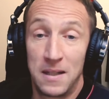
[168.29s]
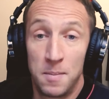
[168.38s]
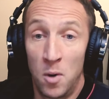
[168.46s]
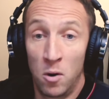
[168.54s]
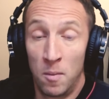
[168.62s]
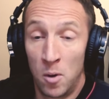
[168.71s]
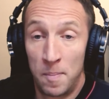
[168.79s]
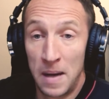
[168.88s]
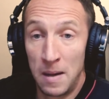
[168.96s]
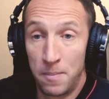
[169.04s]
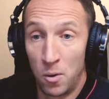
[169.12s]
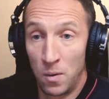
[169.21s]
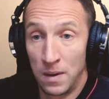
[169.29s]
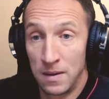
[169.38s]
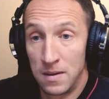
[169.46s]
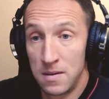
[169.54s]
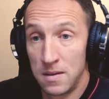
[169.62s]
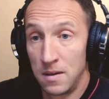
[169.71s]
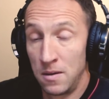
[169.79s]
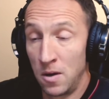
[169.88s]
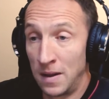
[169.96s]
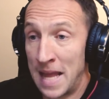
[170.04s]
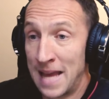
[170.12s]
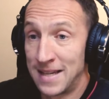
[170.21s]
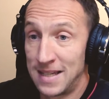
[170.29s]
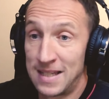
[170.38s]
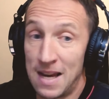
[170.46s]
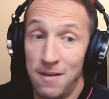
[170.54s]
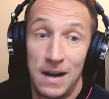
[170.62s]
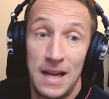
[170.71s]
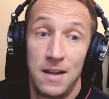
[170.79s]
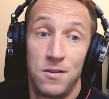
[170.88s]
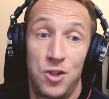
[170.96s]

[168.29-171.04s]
to more and more people, and not necessarily